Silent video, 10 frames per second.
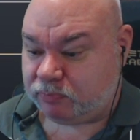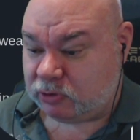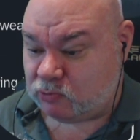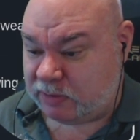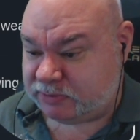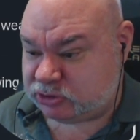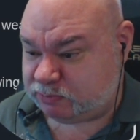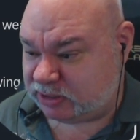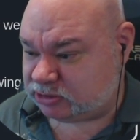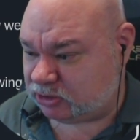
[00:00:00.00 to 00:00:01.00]
Weapon
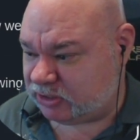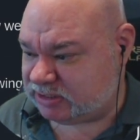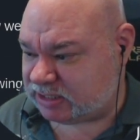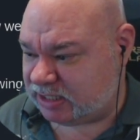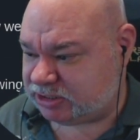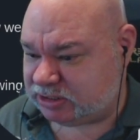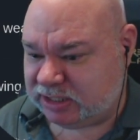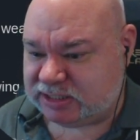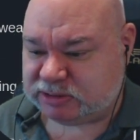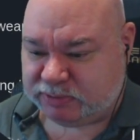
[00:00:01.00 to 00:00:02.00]
specialization
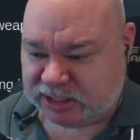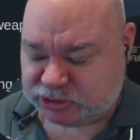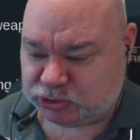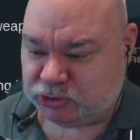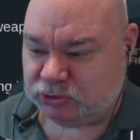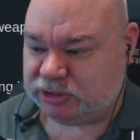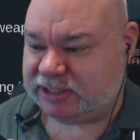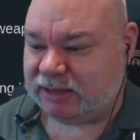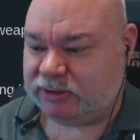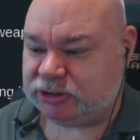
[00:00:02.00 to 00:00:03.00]
is a +2 to
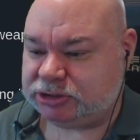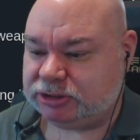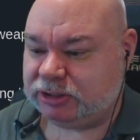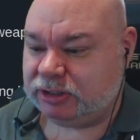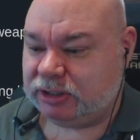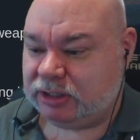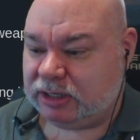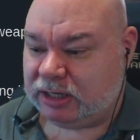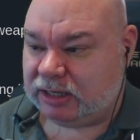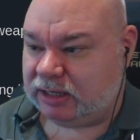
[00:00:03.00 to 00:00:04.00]
damage
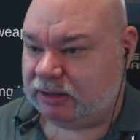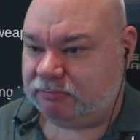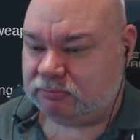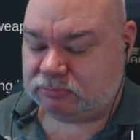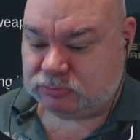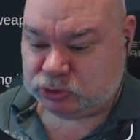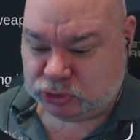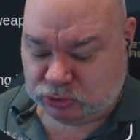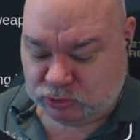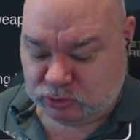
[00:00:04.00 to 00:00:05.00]

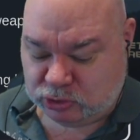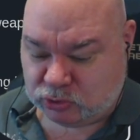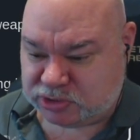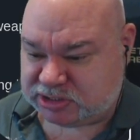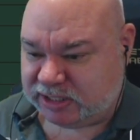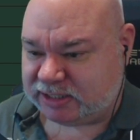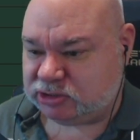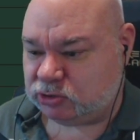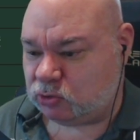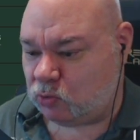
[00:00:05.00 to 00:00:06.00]
to your
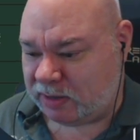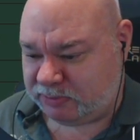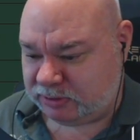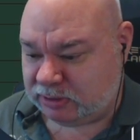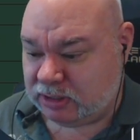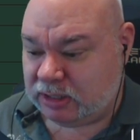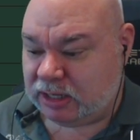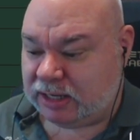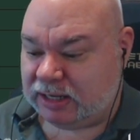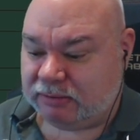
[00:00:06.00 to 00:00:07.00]
selected weapon.
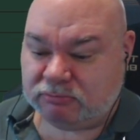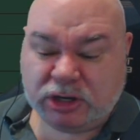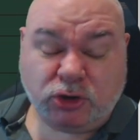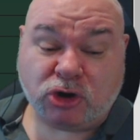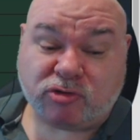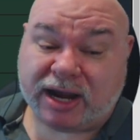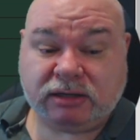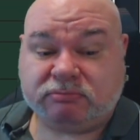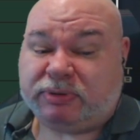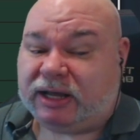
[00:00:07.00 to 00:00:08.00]
Not
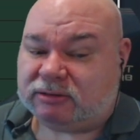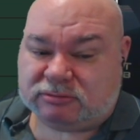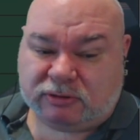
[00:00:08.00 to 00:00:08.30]
great, but